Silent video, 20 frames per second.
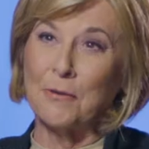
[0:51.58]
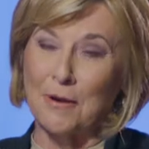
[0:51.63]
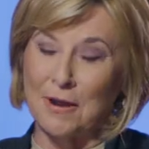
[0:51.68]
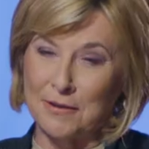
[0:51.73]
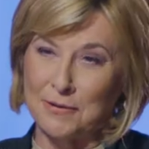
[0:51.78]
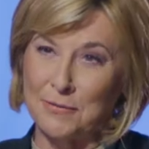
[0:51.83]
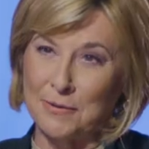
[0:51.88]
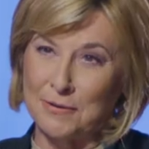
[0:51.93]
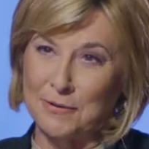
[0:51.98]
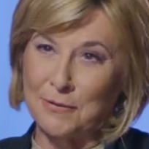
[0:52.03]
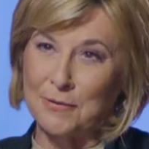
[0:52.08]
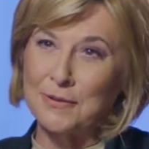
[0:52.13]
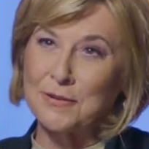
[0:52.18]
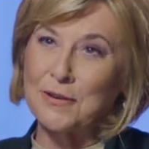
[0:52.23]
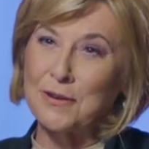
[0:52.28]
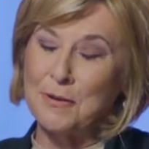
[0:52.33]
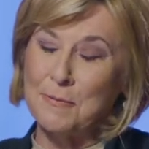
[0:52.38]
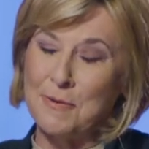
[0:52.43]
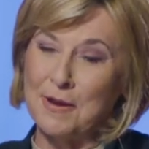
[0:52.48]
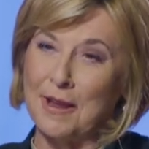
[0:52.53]
Crossroads
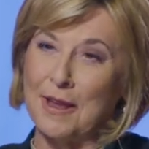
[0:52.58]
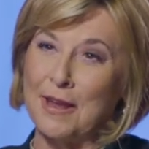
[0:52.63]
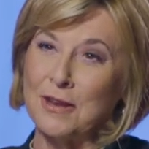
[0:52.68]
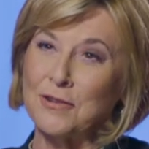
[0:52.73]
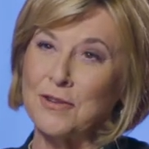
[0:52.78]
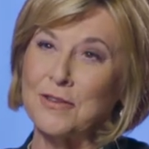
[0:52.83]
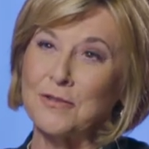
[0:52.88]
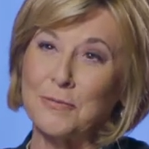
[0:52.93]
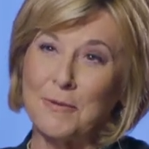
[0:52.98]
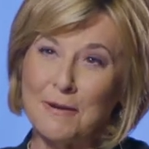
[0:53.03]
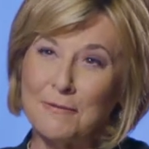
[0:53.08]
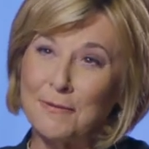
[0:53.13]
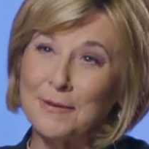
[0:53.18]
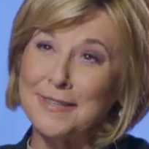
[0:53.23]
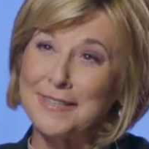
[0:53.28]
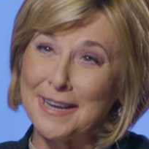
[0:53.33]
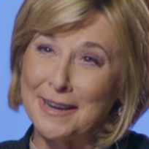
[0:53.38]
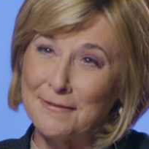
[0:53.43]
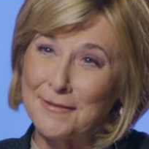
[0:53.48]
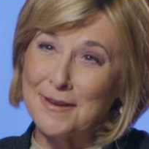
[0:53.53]
Christian Communications,
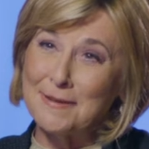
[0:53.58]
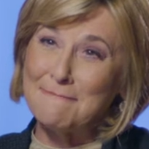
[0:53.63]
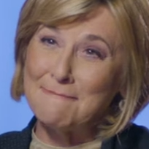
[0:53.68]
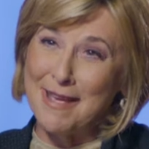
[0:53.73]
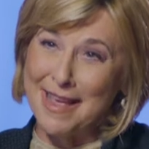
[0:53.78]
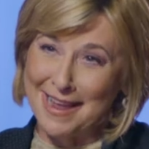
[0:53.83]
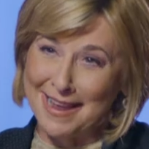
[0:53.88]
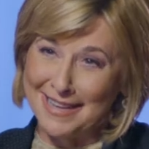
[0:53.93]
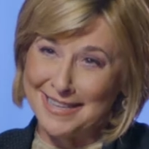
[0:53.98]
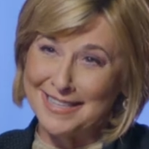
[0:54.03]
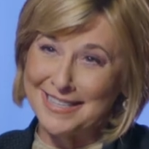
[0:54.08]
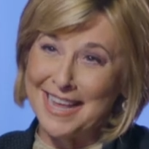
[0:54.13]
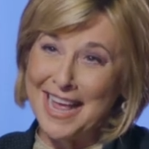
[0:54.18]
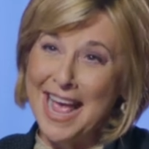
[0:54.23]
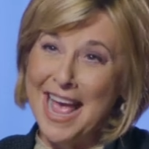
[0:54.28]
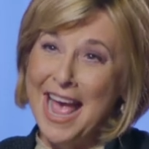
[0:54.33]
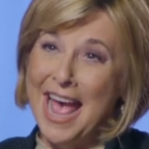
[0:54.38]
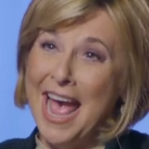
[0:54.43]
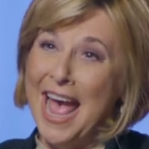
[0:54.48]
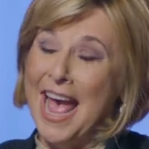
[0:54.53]
Reverend David Maines.
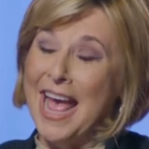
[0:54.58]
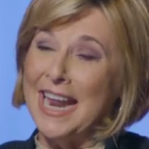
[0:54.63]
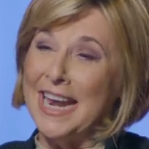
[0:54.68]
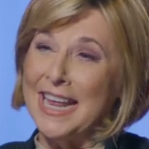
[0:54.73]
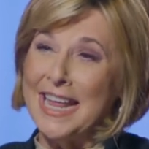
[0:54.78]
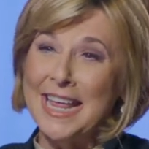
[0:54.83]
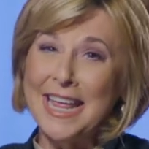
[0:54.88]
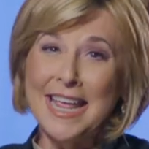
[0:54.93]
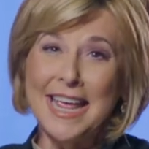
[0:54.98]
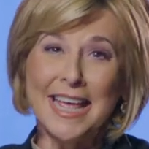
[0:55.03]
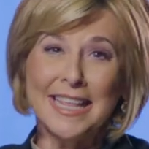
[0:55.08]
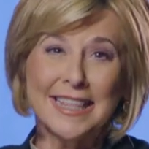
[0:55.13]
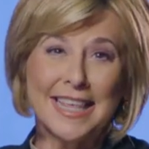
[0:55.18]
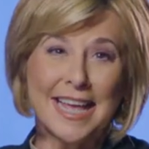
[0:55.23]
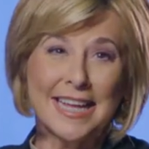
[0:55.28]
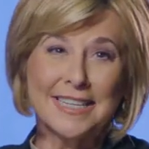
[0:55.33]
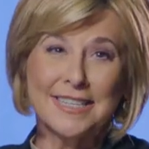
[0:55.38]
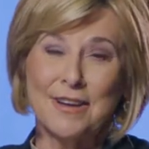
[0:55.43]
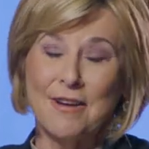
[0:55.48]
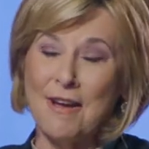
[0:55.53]
And he at
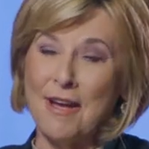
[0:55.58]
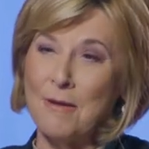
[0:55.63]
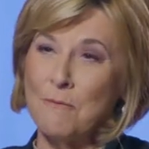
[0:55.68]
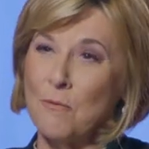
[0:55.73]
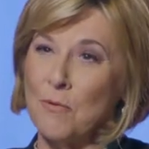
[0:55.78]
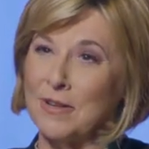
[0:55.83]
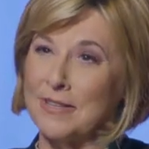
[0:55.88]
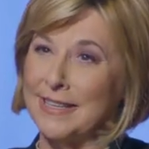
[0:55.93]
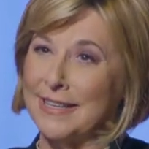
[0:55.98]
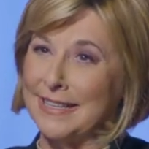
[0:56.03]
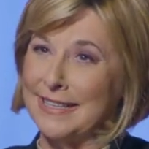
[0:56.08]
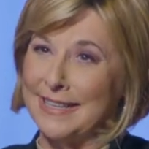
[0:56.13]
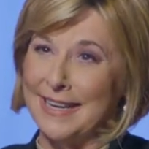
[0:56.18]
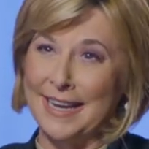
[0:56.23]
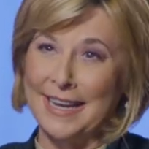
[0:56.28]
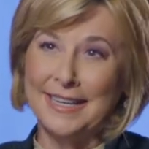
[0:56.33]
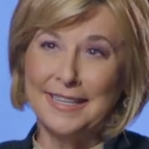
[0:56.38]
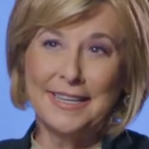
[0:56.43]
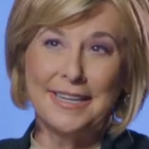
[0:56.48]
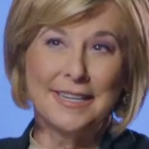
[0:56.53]
that time was a
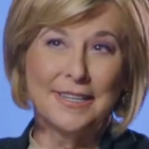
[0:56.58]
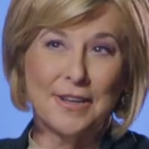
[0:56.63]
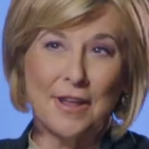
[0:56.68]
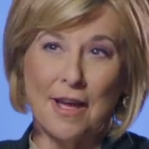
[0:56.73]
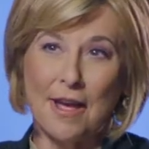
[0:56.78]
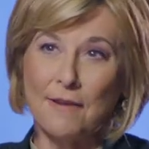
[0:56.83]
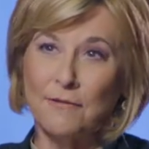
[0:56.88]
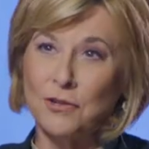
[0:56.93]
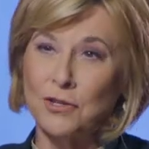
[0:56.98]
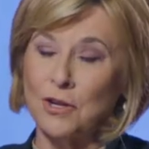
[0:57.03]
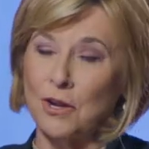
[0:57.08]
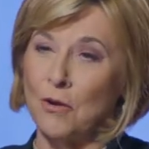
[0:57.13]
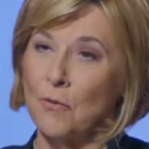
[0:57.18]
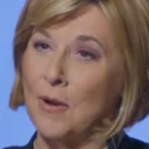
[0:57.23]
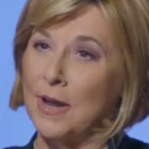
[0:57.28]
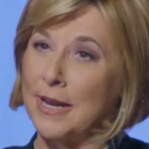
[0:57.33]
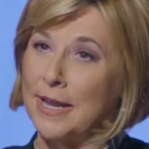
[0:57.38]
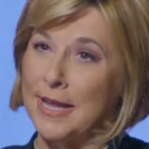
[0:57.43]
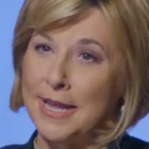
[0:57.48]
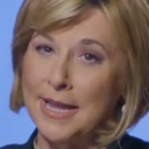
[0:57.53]
daily live show,
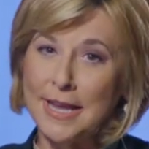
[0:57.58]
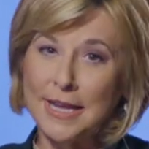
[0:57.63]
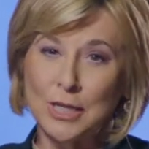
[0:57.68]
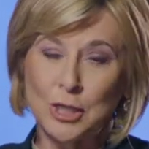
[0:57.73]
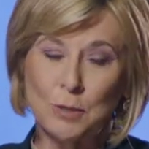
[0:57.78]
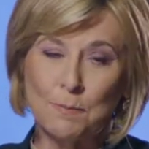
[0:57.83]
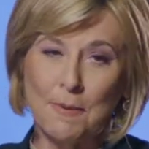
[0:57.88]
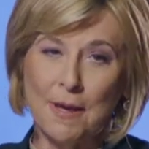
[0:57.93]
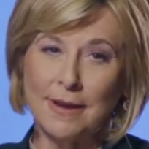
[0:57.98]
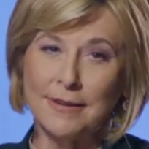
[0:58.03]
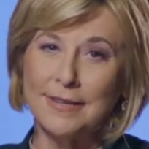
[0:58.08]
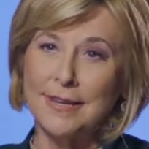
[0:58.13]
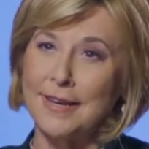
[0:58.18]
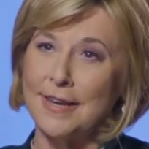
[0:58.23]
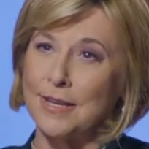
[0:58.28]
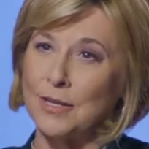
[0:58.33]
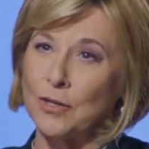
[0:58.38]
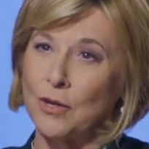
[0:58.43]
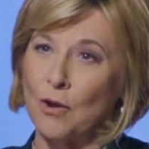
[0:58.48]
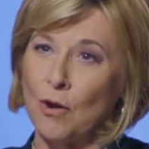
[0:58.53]
and he expected
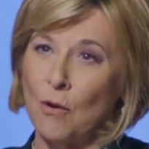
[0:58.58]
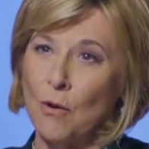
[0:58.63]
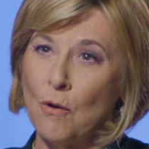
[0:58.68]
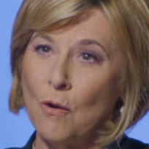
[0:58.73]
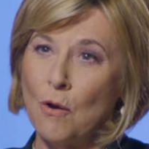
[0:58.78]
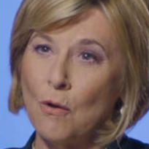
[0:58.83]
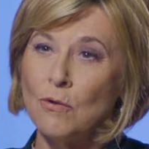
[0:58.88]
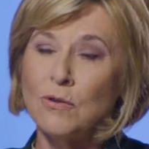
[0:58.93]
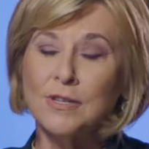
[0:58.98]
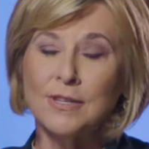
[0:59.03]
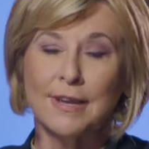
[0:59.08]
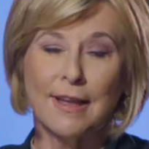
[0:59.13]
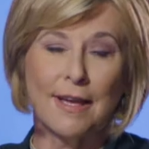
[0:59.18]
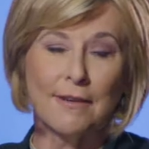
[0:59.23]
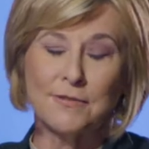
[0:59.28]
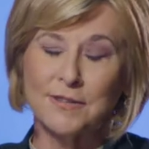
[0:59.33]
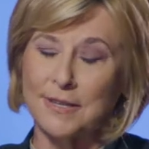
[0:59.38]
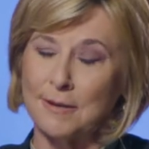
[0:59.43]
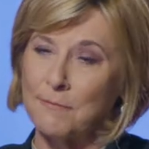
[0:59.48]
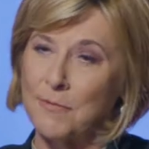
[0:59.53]
his co-host to
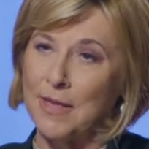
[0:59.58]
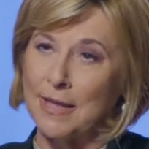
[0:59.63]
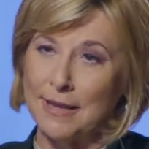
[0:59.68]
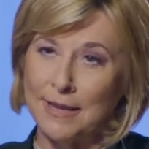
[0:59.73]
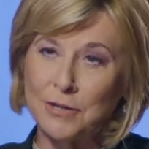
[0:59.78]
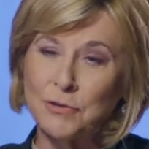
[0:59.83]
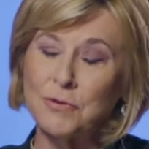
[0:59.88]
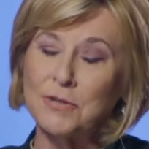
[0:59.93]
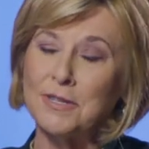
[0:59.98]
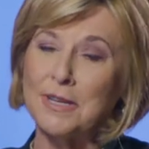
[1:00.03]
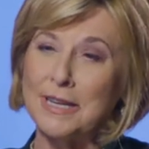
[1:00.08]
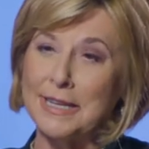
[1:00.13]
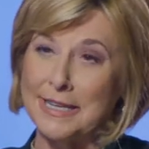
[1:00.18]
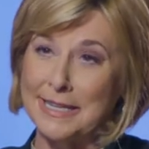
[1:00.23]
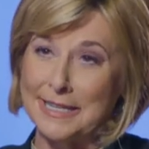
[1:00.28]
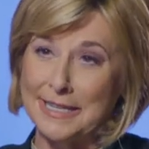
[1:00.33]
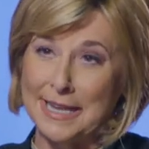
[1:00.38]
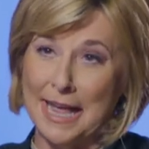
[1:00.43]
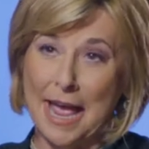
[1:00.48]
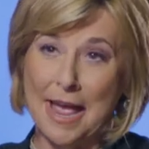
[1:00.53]
have something interesting to
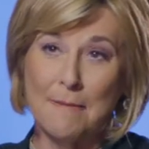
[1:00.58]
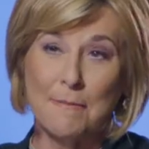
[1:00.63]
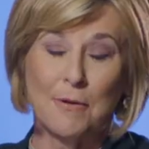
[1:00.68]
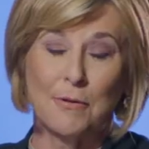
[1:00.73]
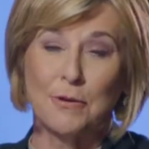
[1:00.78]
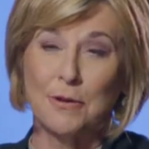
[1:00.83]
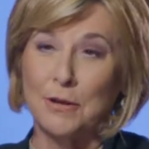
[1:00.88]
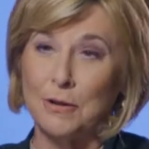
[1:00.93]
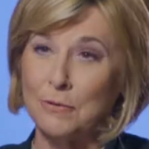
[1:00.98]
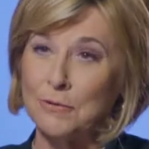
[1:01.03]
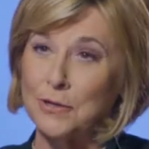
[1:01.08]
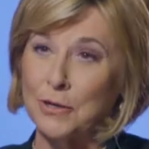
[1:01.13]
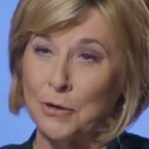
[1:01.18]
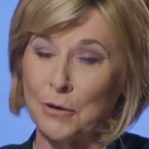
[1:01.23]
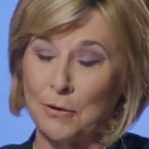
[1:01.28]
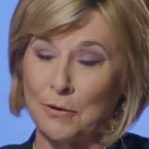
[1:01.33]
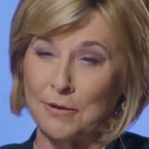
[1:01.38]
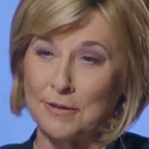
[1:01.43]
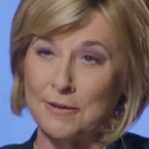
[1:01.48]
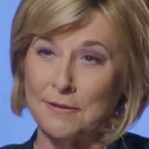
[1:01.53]
say about news and
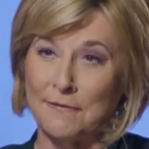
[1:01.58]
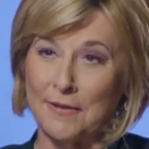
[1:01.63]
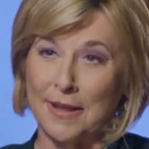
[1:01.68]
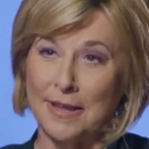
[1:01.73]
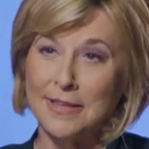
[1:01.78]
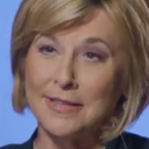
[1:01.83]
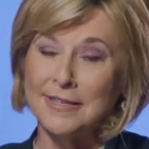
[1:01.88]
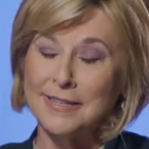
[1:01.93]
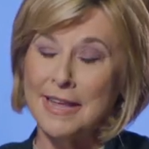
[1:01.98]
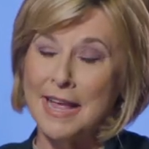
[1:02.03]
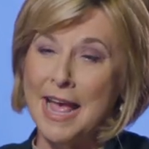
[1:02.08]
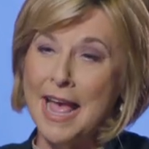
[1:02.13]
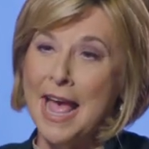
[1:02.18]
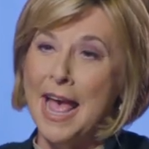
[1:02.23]
current events.